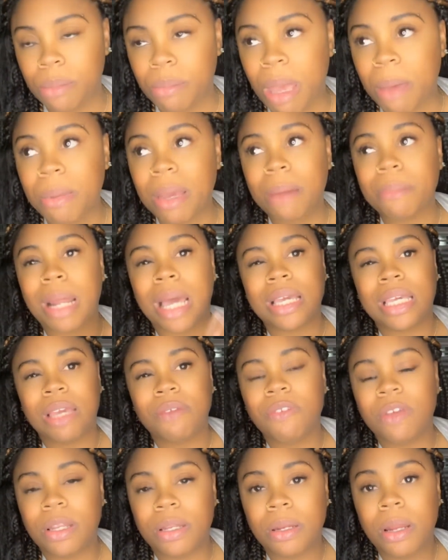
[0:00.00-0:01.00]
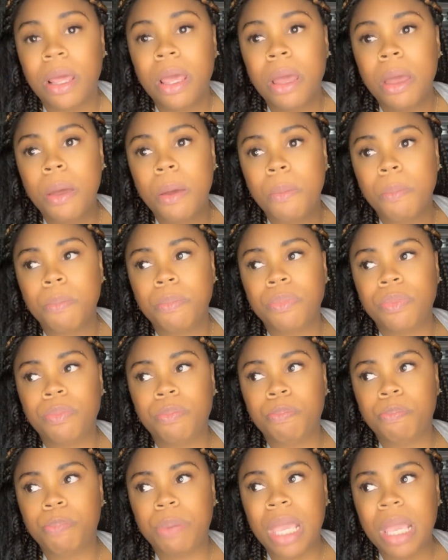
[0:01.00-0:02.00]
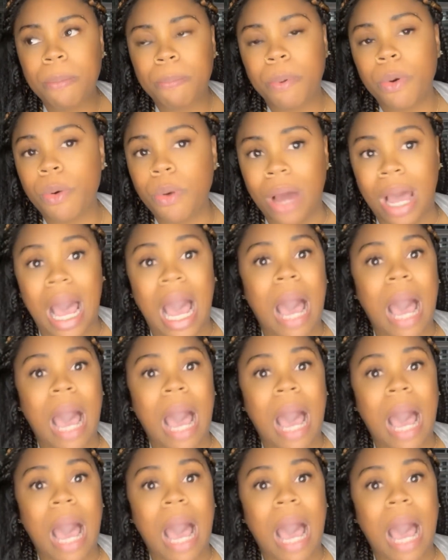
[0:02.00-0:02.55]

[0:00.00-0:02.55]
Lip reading: Maybe I'm not giving people an